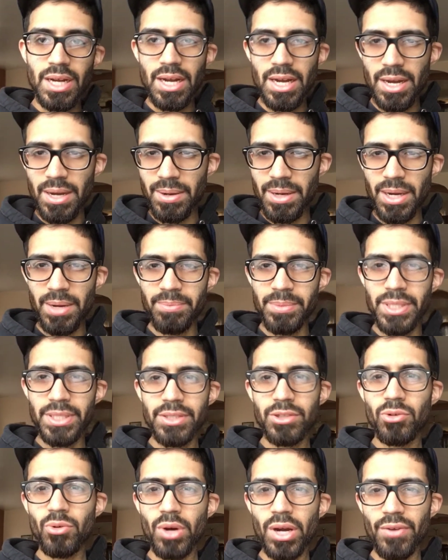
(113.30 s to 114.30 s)
I, I
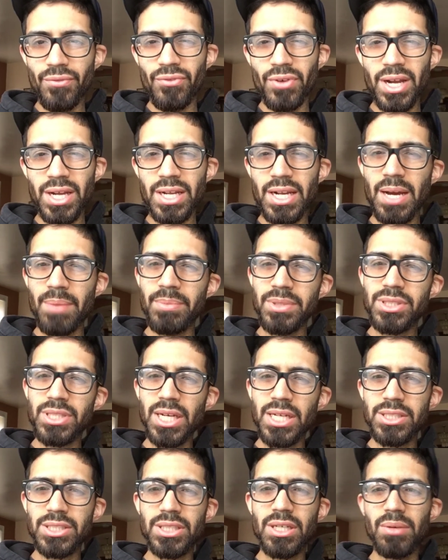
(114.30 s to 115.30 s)
mean, quite frankly, I'm gonna
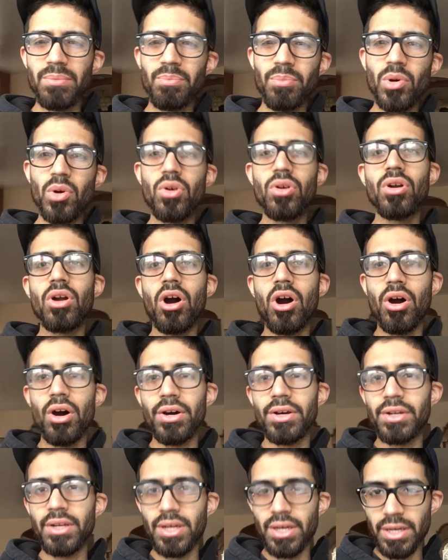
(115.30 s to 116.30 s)
touch up more
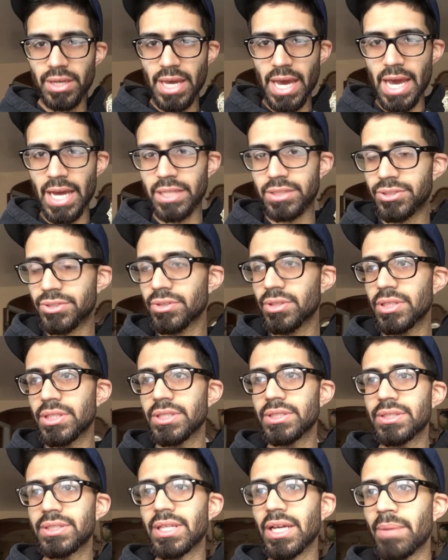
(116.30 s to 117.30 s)
on
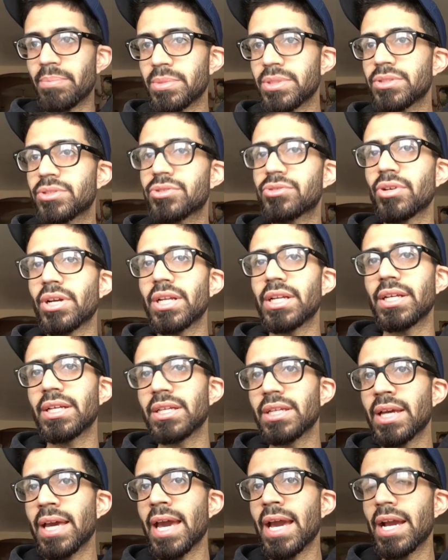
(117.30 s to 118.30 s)
actually
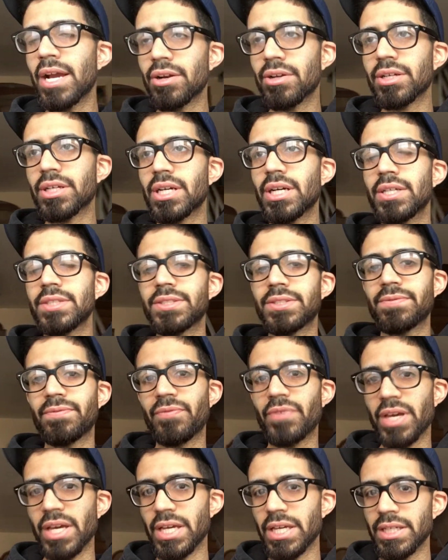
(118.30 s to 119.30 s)
demonstrating haircuts,
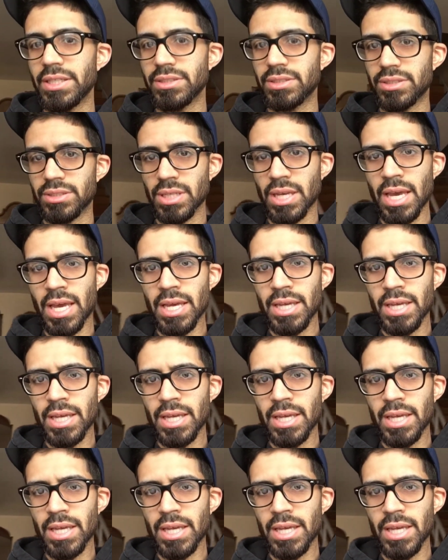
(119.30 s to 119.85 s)
fades,